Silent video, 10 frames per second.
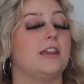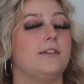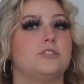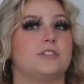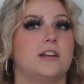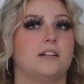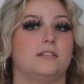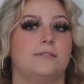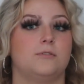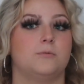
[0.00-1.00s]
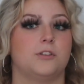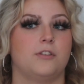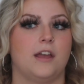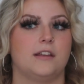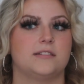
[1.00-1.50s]
like, even just on a level with,
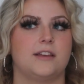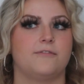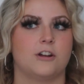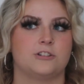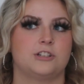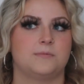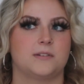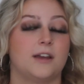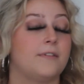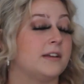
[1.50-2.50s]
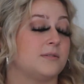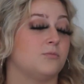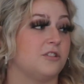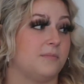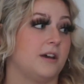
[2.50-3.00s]
like, say, friendships, because I've had
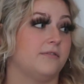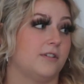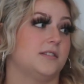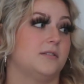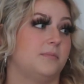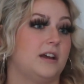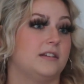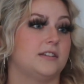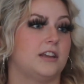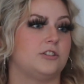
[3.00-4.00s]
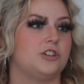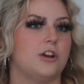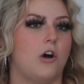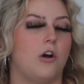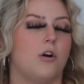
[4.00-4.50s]
some really bad friends in the past, and
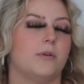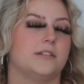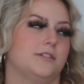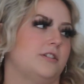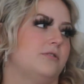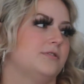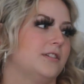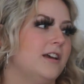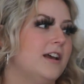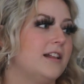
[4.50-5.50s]
she always knows.